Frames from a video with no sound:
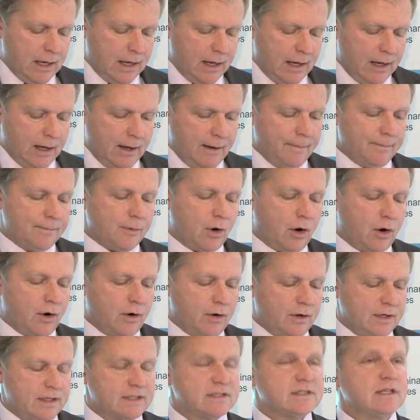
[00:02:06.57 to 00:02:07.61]

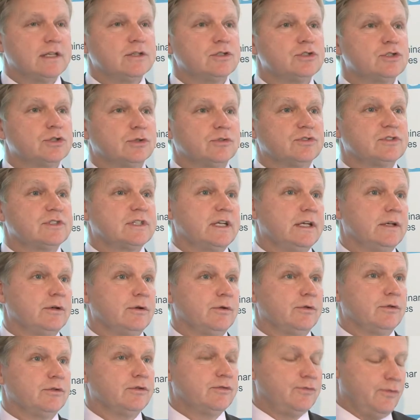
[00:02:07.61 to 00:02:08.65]
are essential
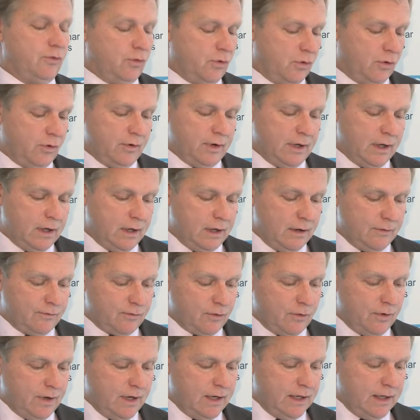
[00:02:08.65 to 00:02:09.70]
skills
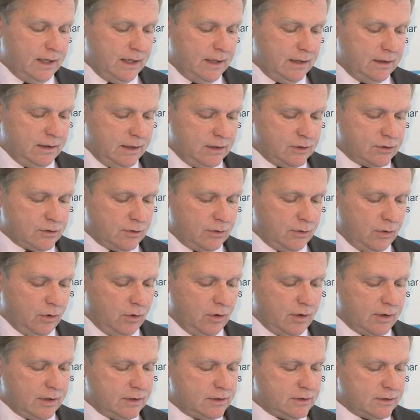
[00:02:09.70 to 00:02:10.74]
for any internal
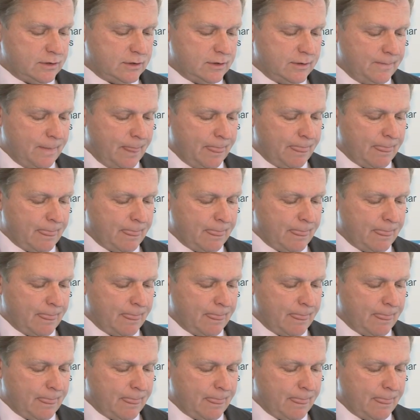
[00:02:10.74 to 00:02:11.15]
auditor.